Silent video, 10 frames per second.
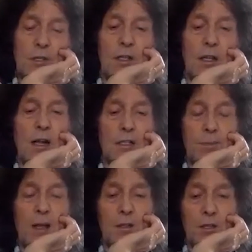And then I'll
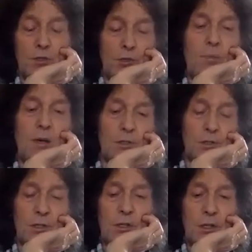spend the two
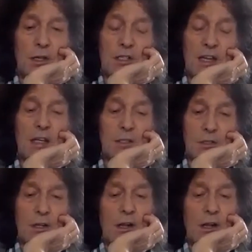months it takes.